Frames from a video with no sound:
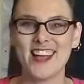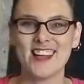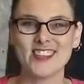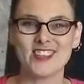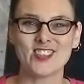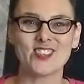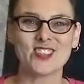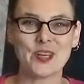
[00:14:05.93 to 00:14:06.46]

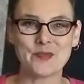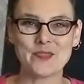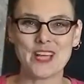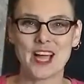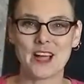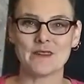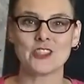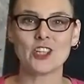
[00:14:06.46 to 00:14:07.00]
So
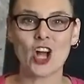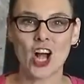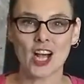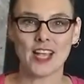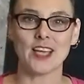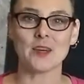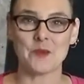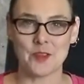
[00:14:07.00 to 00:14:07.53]
sometimes
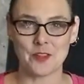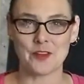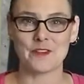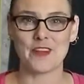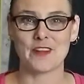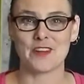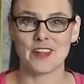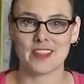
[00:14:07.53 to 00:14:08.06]
talking about their
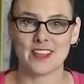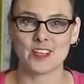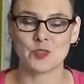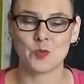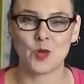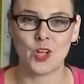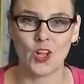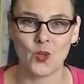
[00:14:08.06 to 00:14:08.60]
favorite things
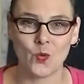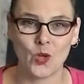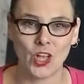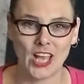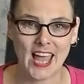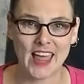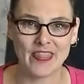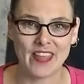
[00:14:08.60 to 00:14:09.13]
will
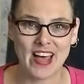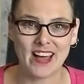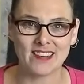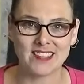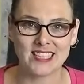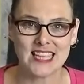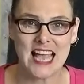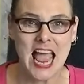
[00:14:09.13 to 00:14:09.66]
get
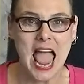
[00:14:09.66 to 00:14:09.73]
that